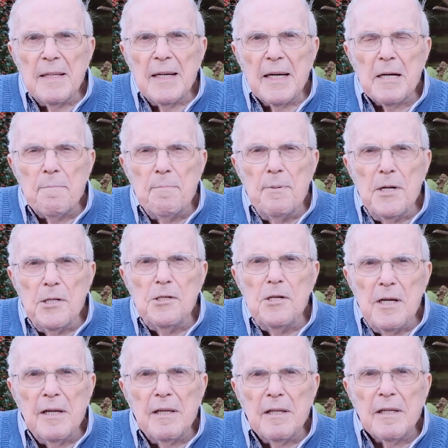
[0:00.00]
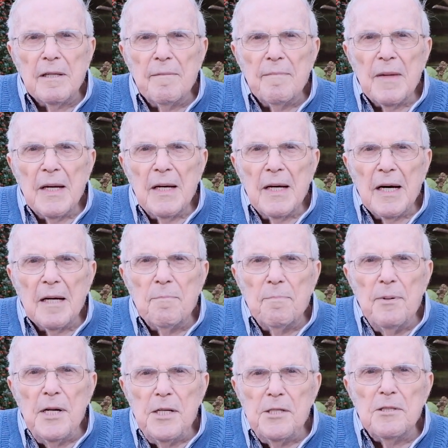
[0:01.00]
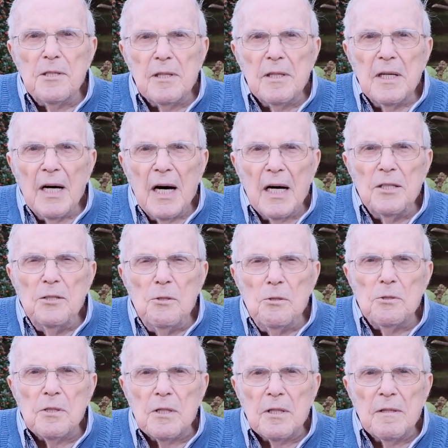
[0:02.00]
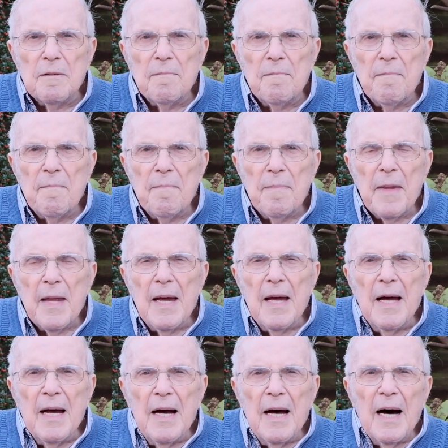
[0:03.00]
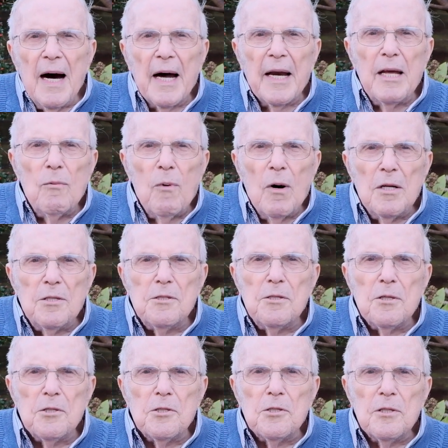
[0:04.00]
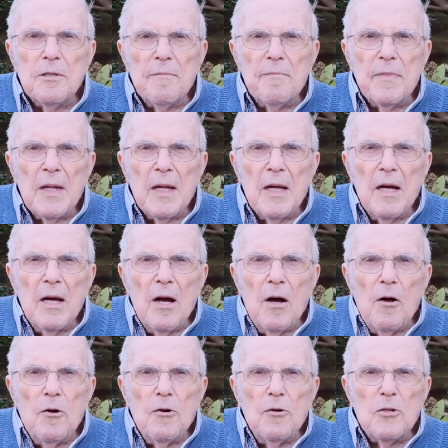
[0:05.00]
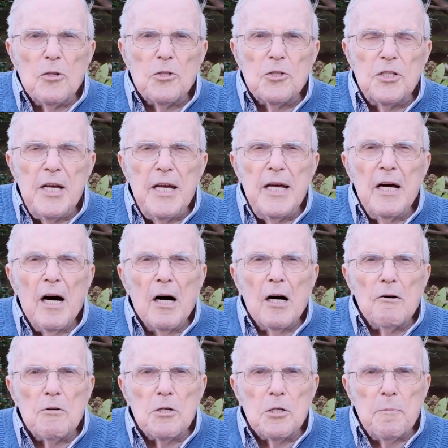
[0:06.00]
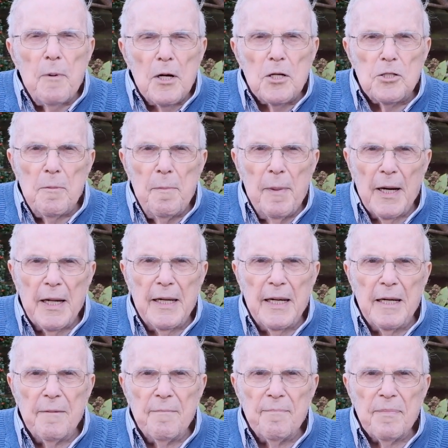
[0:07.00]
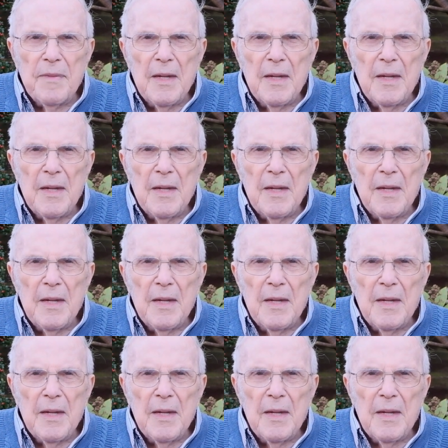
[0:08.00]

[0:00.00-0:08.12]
and appreciate it and preach it and use it. And he wants us to see our responsibility.